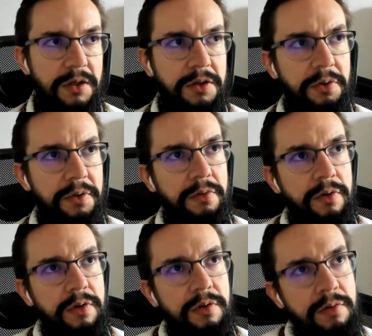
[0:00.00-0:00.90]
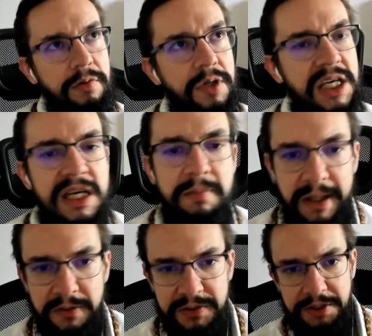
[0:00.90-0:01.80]

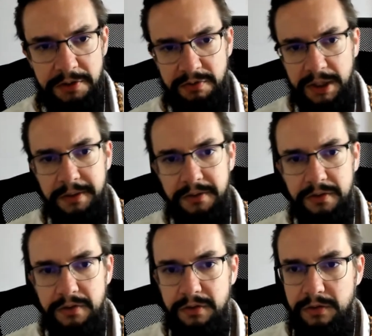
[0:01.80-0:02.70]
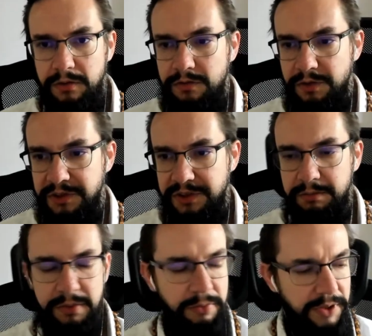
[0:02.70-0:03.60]
emails that you write, for
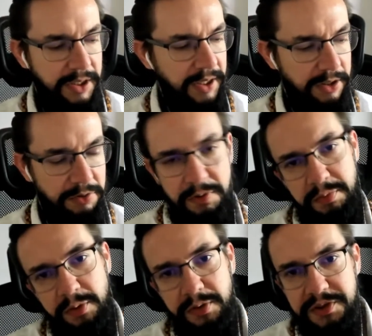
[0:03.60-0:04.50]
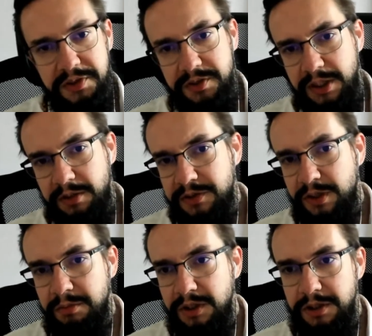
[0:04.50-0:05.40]
example, and kind of reports, status
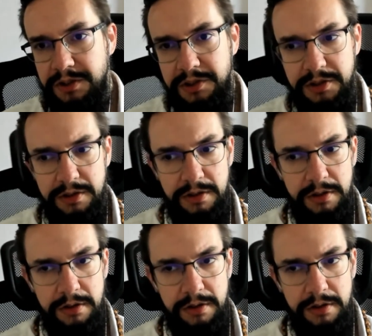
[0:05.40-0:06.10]
updates.